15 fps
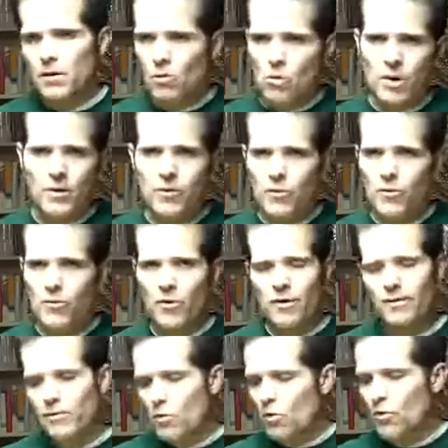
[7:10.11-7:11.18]
1, 2, 3,
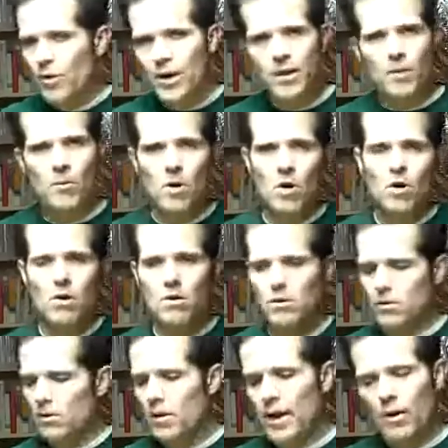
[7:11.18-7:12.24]
and 4, read them
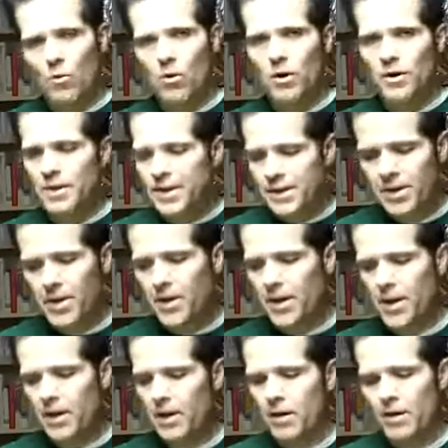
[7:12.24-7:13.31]
all at one
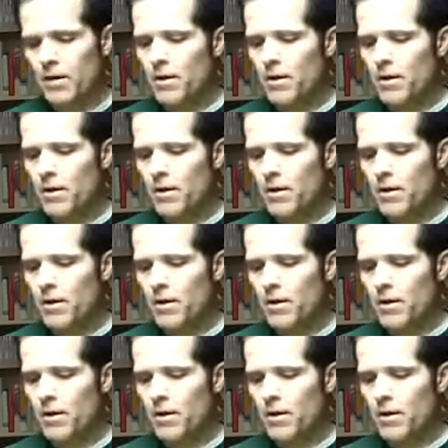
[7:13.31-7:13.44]
sitting.